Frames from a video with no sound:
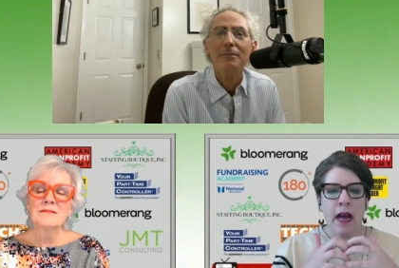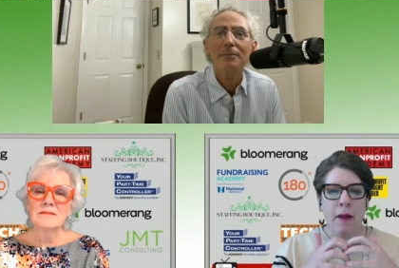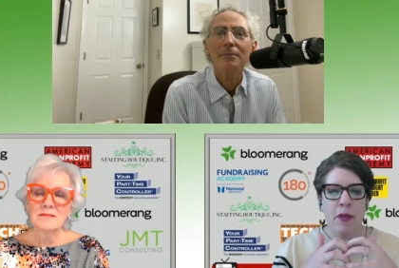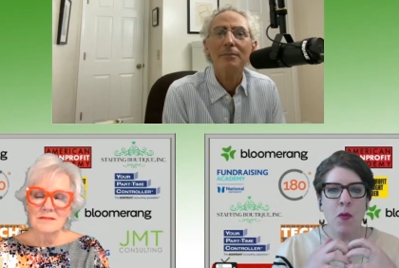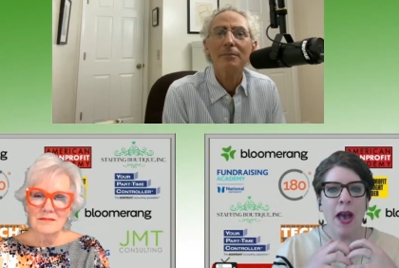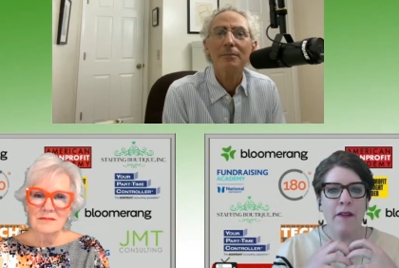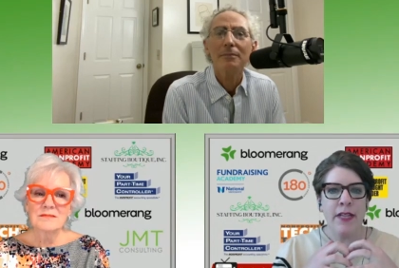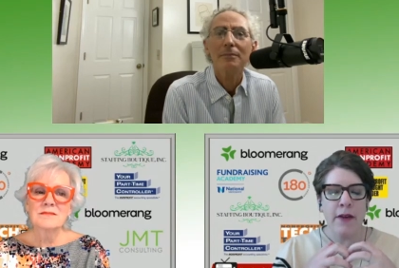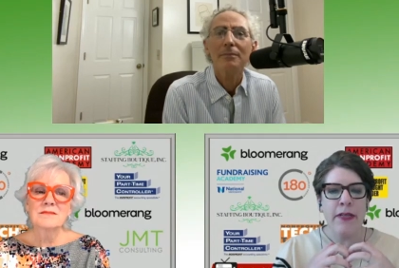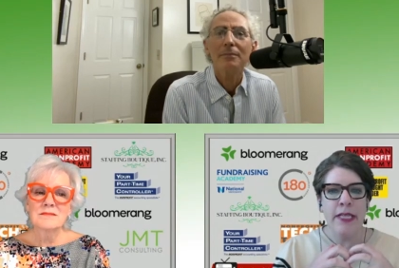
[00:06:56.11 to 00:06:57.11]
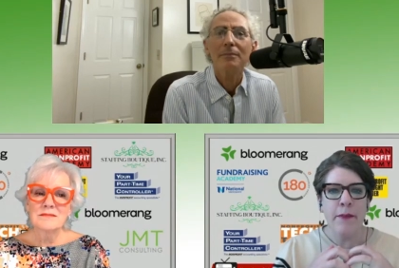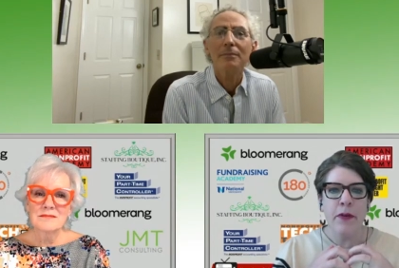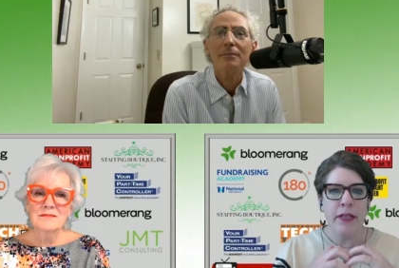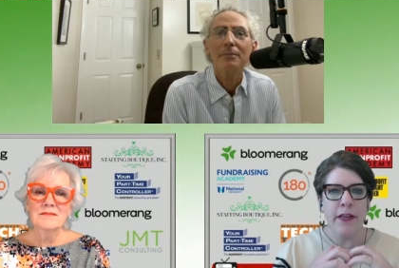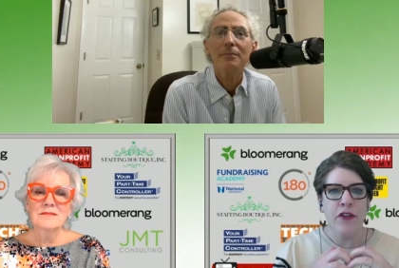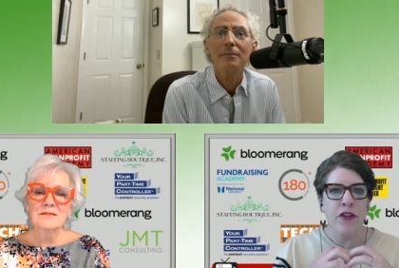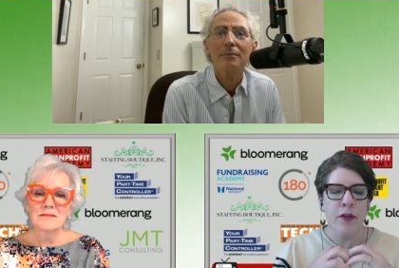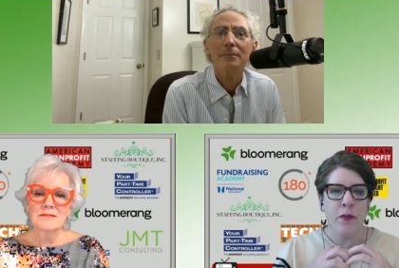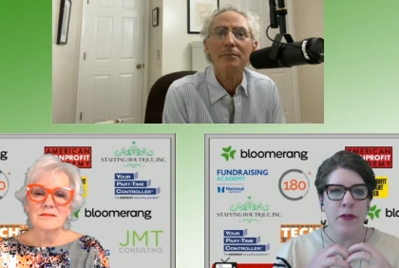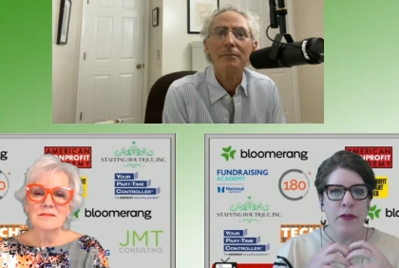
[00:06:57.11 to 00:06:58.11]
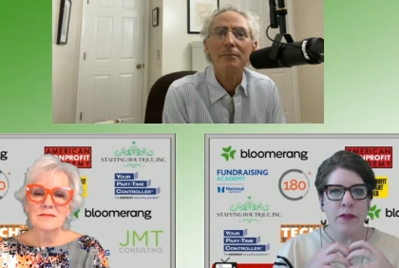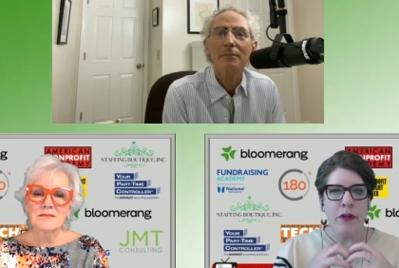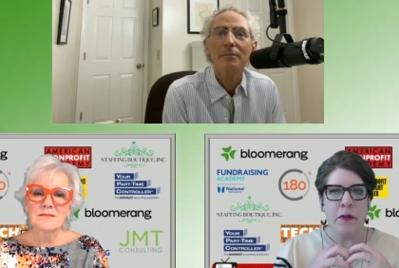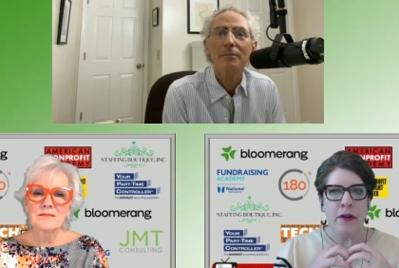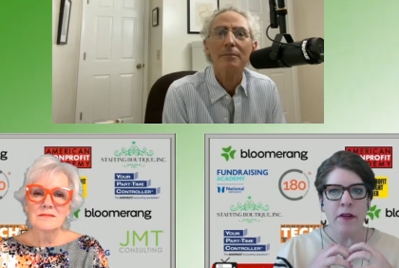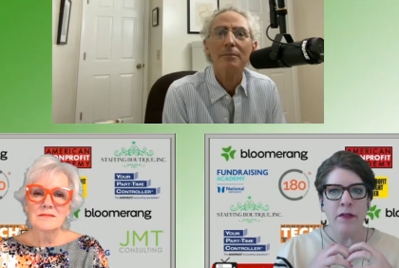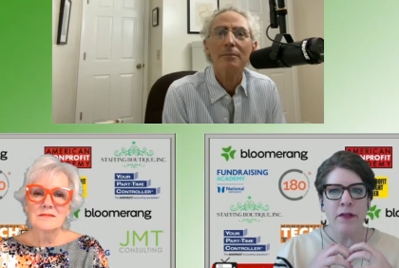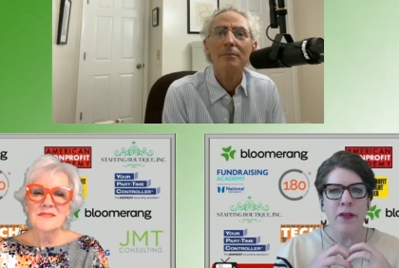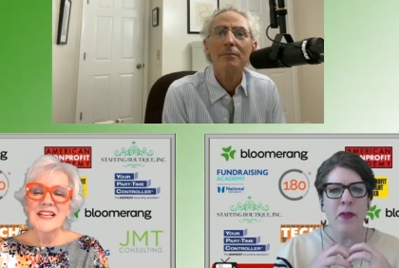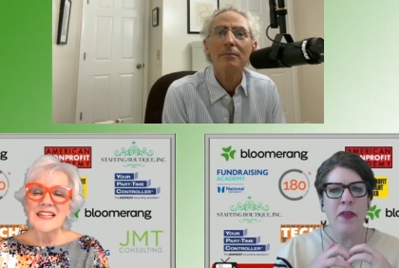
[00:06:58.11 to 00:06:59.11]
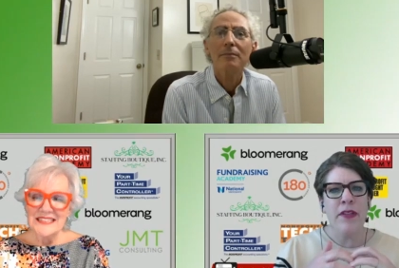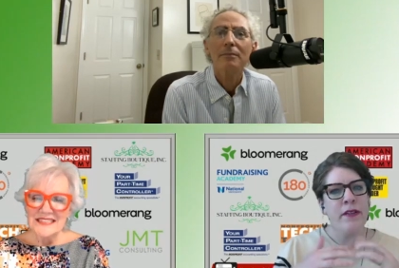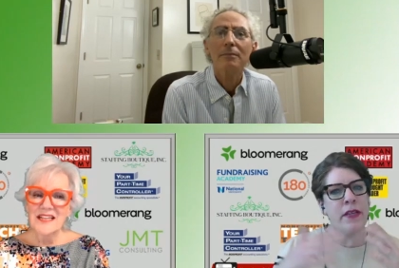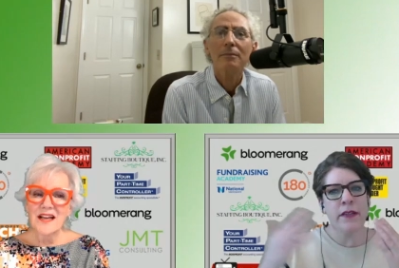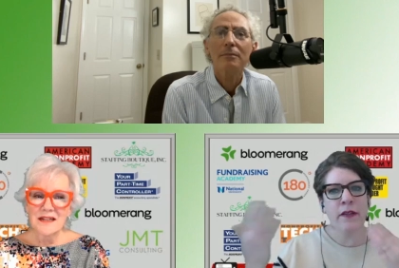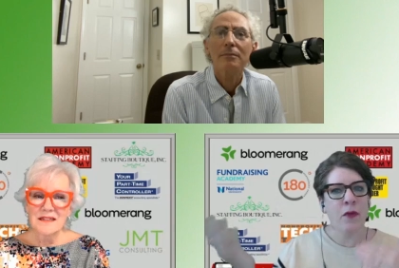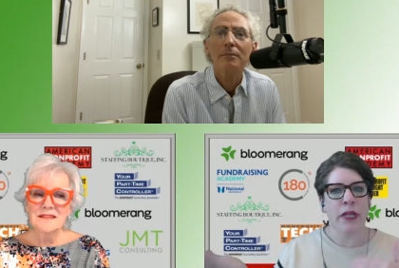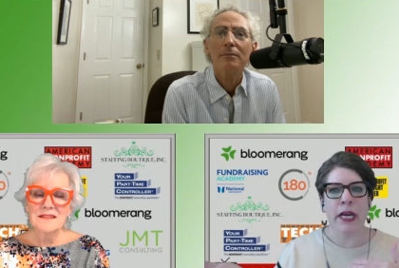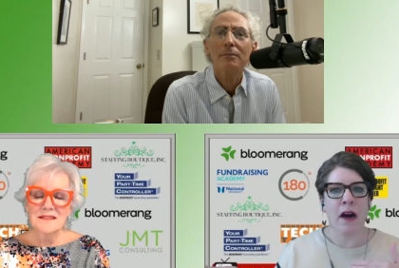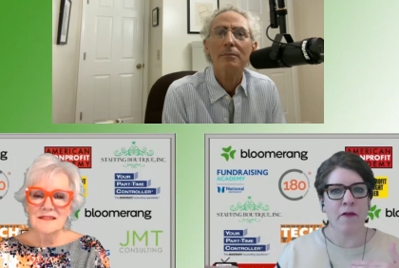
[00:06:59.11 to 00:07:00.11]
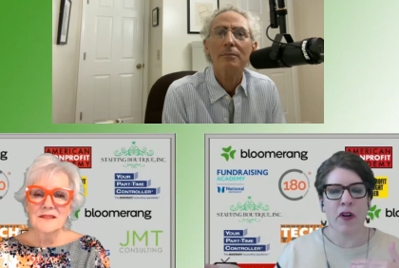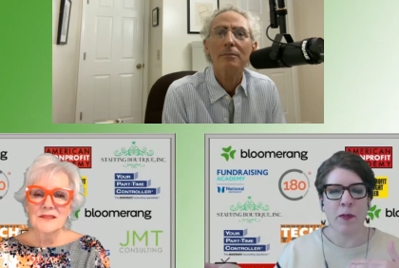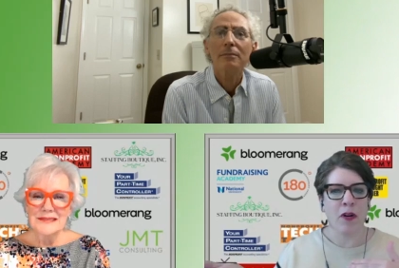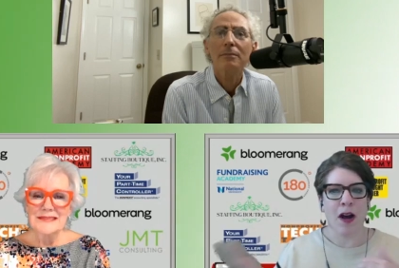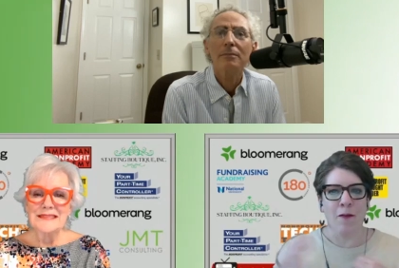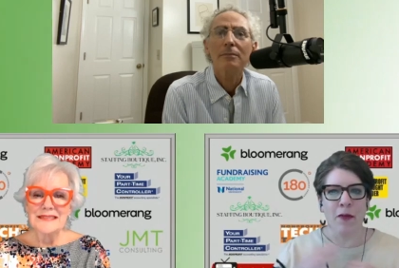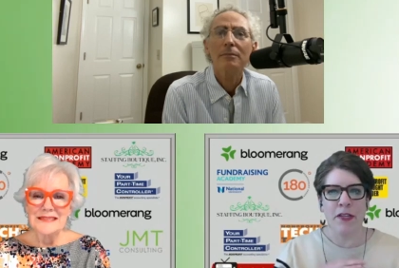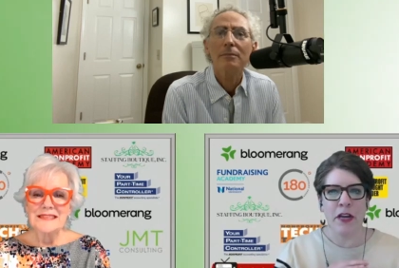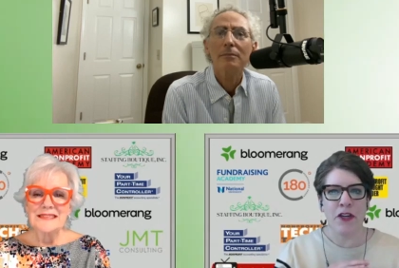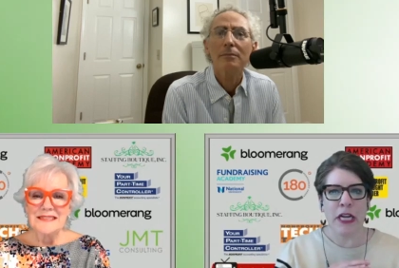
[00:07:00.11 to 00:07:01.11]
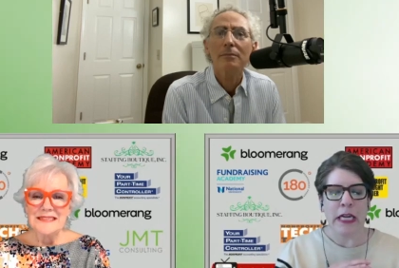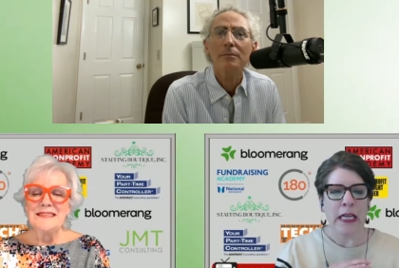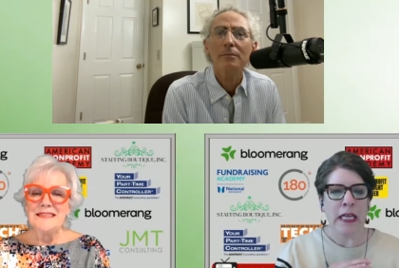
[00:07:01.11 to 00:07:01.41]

Speaker 1: Um, you have to have a deep relationship with your donors so that this is a really comfortable conversation,